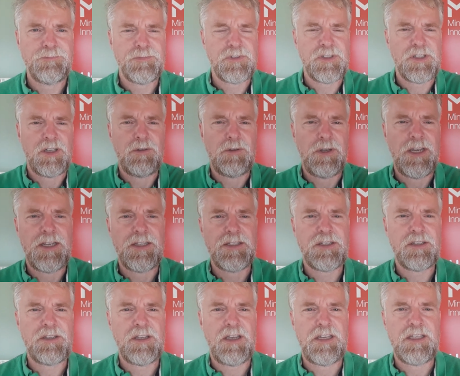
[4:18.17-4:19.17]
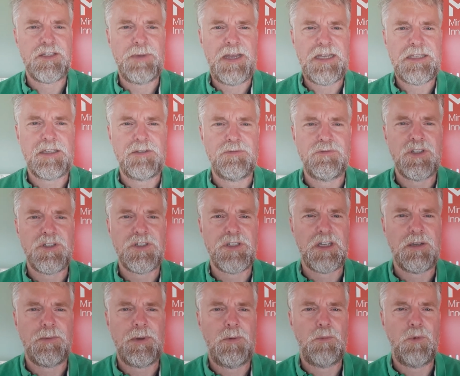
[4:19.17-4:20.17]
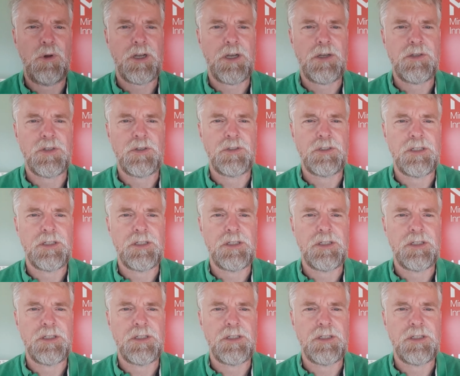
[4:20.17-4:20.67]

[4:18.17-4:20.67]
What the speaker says: So it's massive. Just think about what goes on